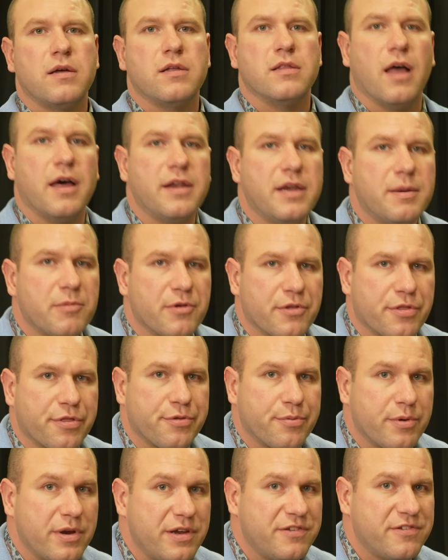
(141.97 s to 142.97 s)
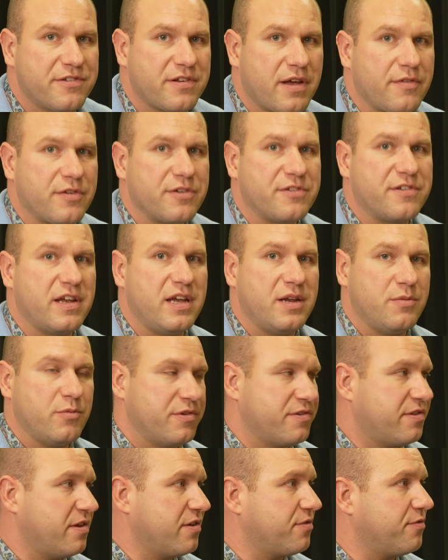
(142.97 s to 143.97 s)
Lot number three seventeen
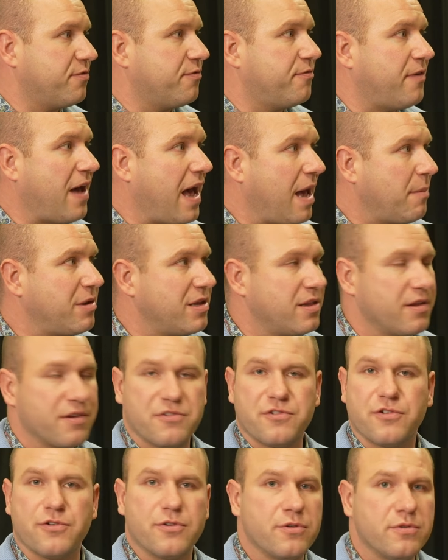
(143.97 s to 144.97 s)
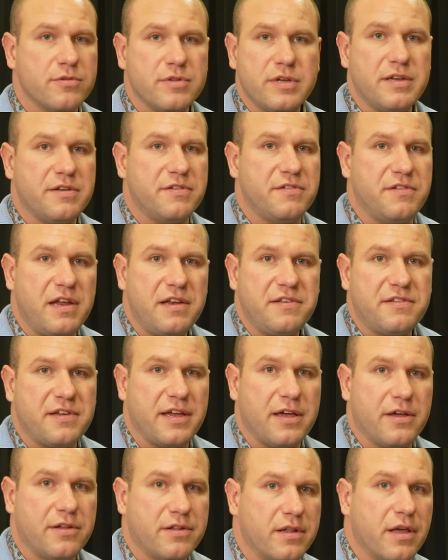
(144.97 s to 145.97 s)
was this fabulous early
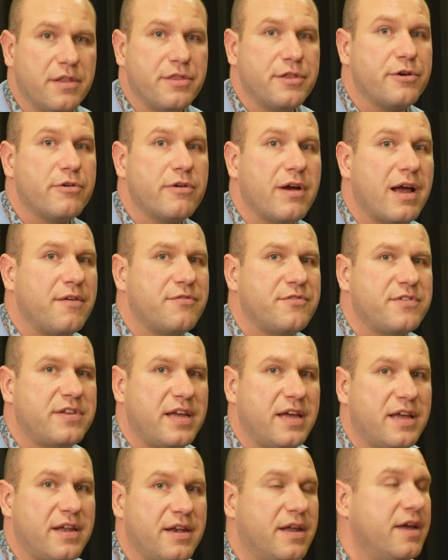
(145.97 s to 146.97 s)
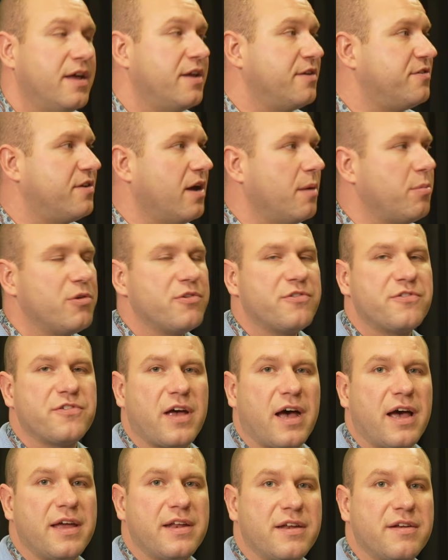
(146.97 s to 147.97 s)
detailed lithograph tin
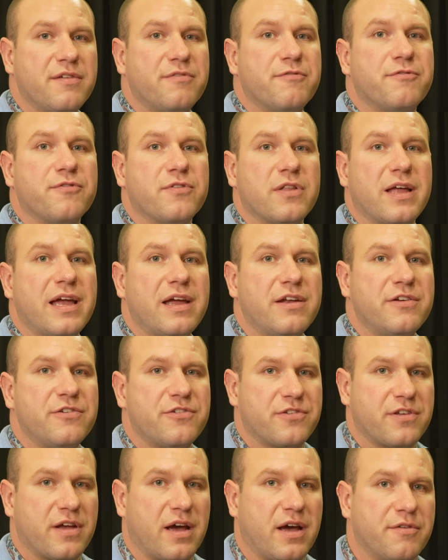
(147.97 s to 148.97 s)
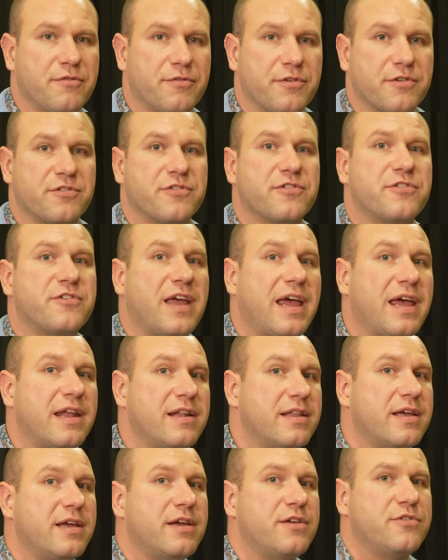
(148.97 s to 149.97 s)
double-sided flange sign for
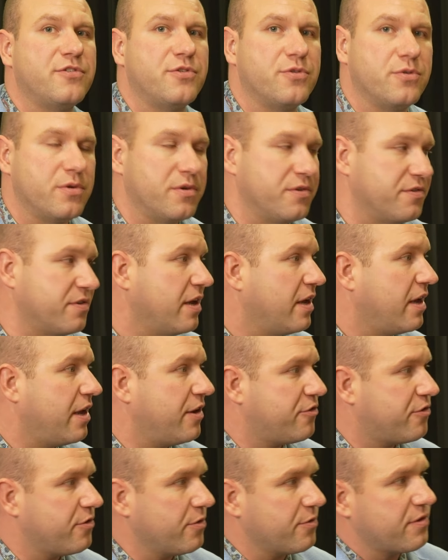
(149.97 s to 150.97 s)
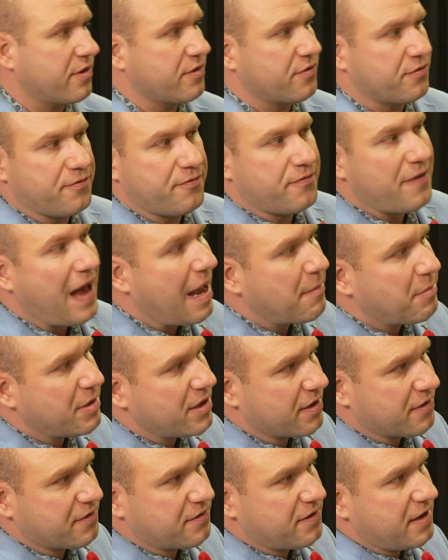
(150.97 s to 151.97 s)
Stanley Tools. It shows this
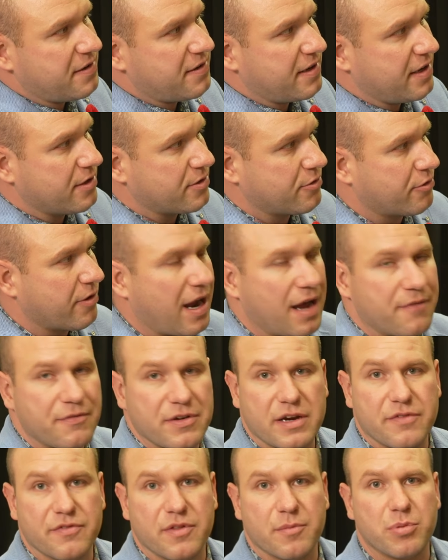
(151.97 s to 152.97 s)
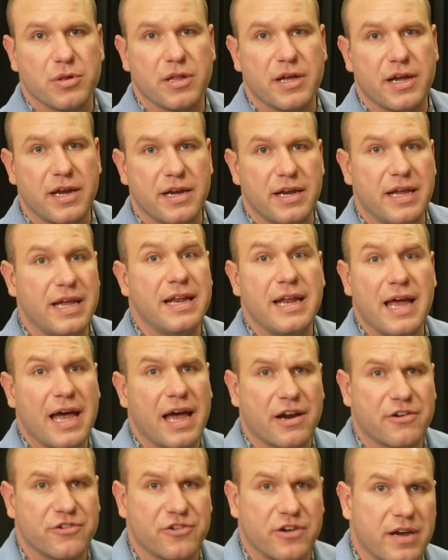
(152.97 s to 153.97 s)
fabulous detailed graphic of the plane in
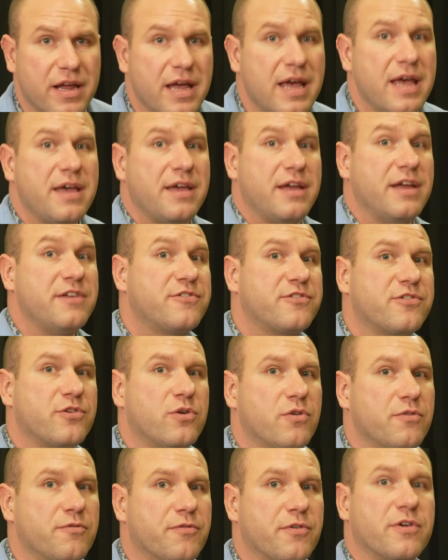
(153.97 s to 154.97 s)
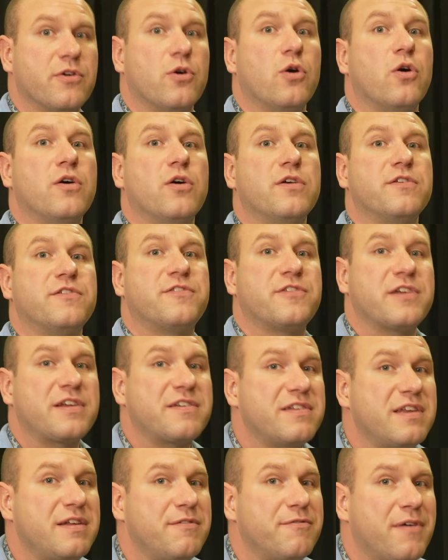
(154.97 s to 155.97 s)
action. It sold for six
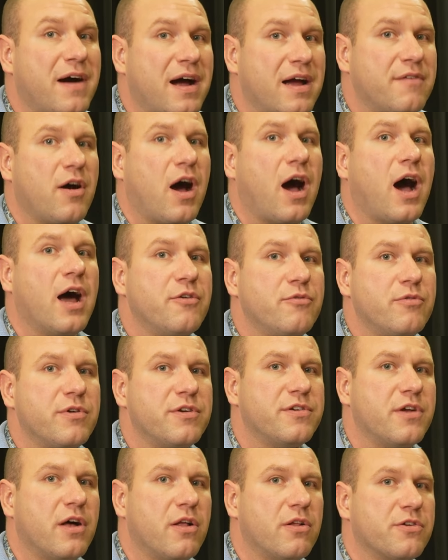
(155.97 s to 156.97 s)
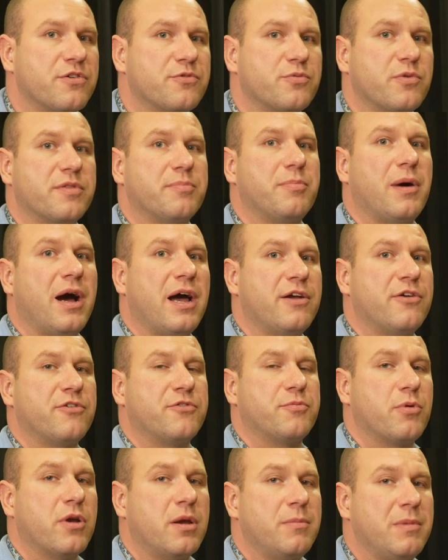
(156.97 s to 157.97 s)
thousand five hundred dollars with buyer's
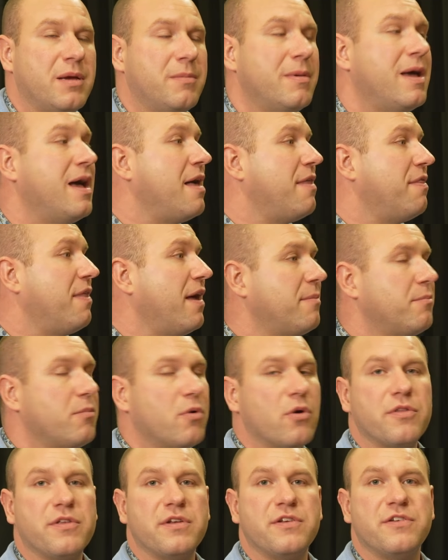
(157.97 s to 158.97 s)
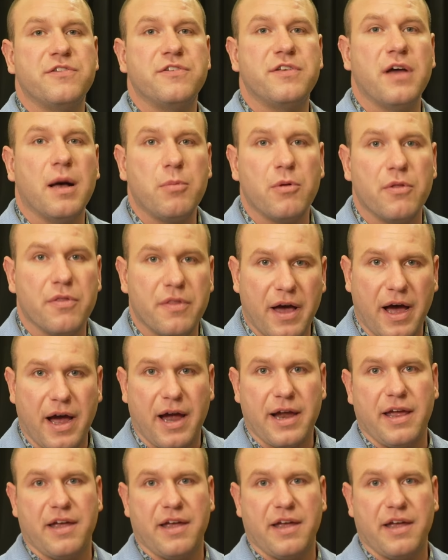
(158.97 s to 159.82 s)
premium. That more than doubled the high